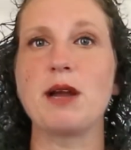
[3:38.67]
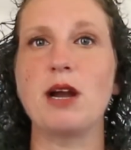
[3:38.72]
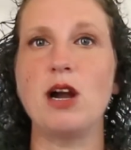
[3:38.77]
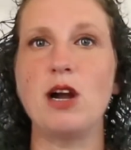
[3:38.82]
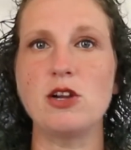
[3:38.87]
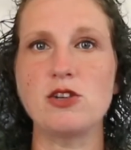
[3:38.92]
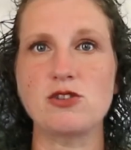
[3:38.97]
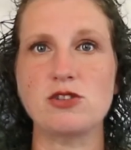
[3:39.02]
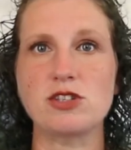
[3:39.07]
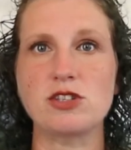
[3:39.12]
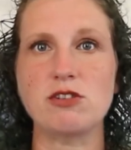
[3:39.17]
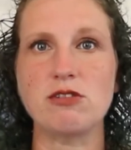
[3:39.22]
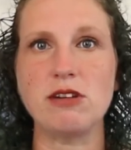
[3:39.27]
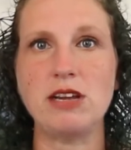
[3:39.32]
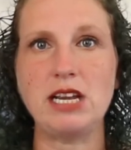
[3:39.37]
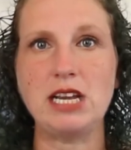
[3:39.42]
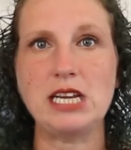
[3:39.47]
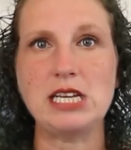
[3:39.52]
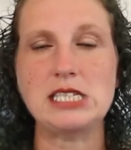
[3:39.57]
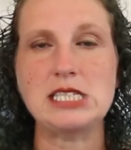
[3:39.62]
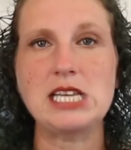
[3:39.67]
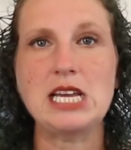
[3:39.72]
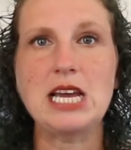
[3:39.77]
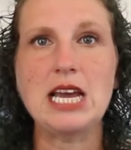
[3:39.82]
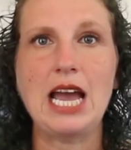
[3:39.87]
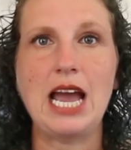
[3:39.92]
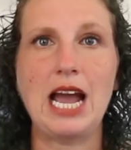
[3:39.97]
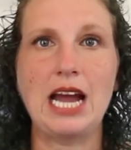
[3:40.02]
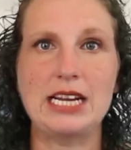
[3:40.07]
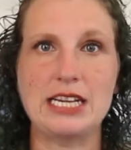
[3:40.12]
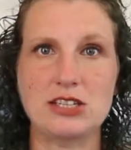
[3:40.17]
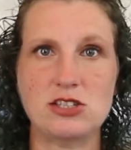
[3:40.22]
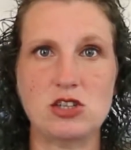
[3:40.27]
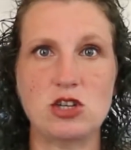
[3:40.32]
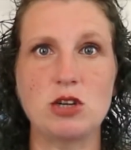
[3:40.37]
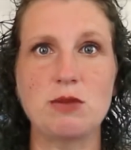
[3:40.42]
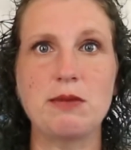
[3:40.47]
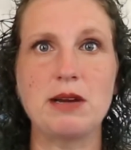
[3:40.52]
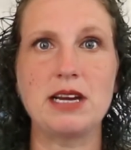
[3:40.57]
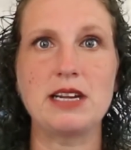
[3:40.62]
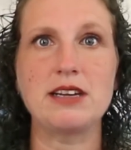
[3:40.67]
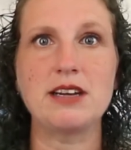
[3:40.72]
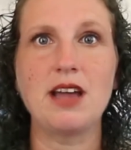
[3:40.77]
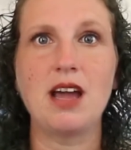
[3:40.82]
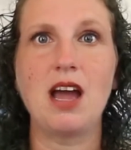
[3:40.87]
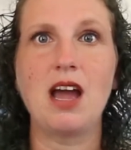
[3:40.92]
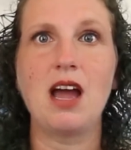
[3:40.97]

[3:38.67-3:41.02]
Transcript: 100 degrees and it's humid.